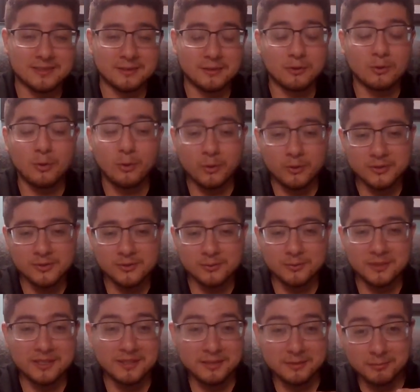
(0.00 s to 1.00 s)
And of course, we
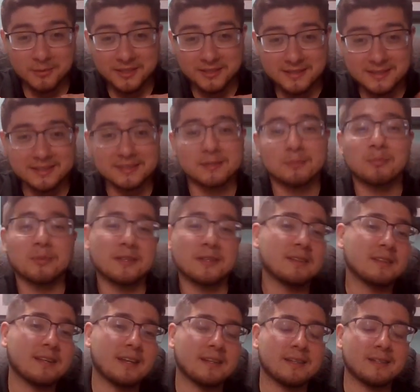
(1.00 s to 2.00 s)
need to be disciplined
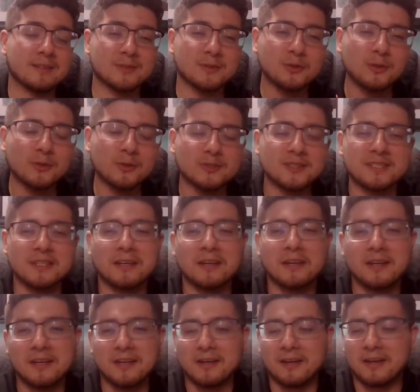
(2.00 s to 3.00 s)
in that. And so you'll see
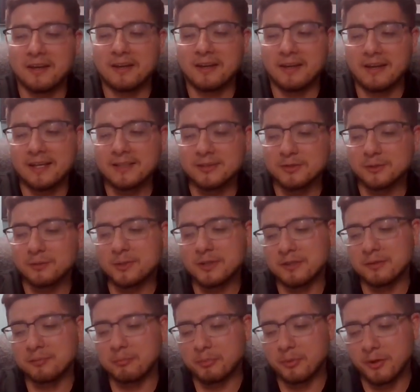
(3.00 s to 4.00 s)
as you read
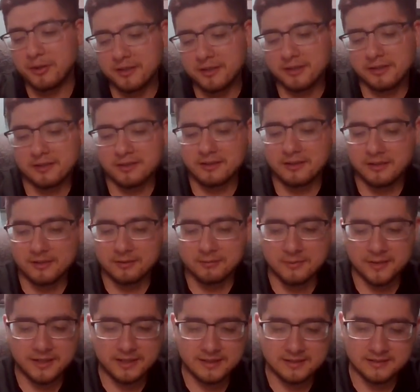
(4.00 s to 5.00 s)
the book,
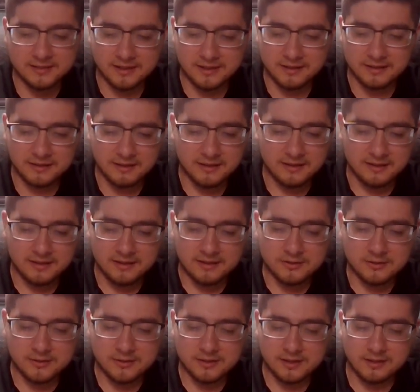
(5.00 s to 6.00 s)
like I said,
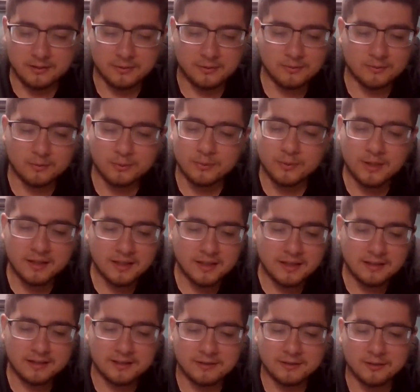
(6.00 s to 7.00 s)
just a
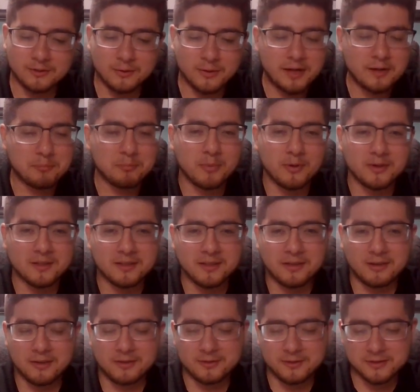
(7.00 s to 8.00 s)
really great book,
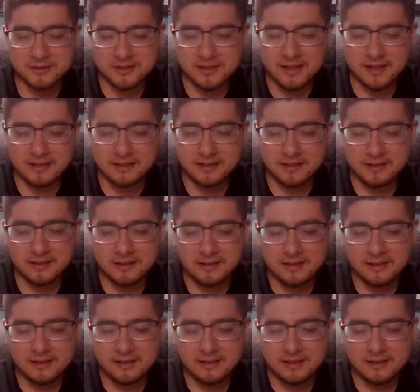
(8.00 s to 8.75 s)
understanding